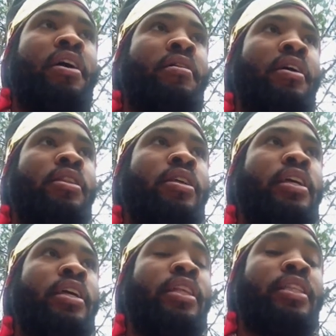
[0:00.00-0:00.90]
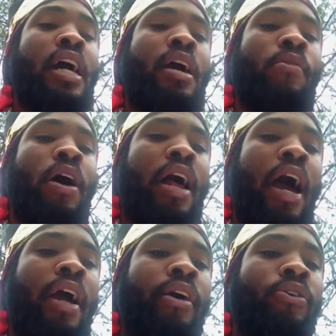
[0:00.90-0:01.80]
in the timeline
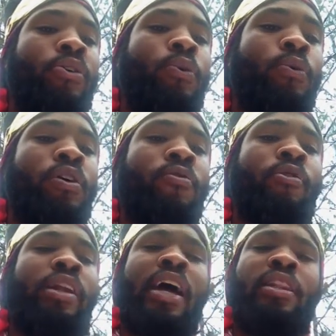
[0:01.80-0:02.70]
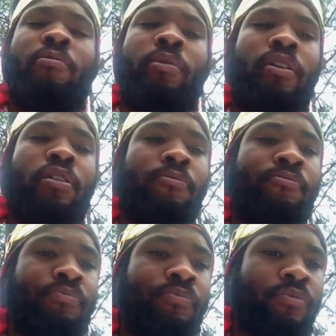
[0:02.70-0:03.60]
I include different elements
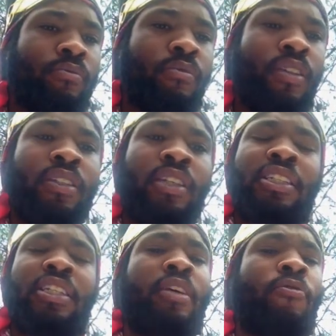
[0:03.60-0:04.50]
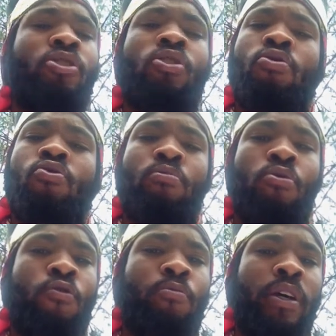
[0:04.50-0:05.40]
such as different social
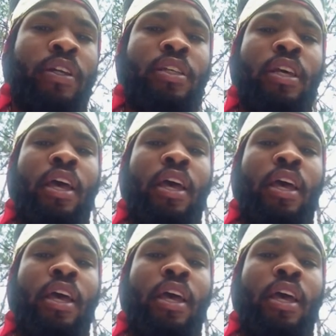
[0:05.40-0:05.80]
movements,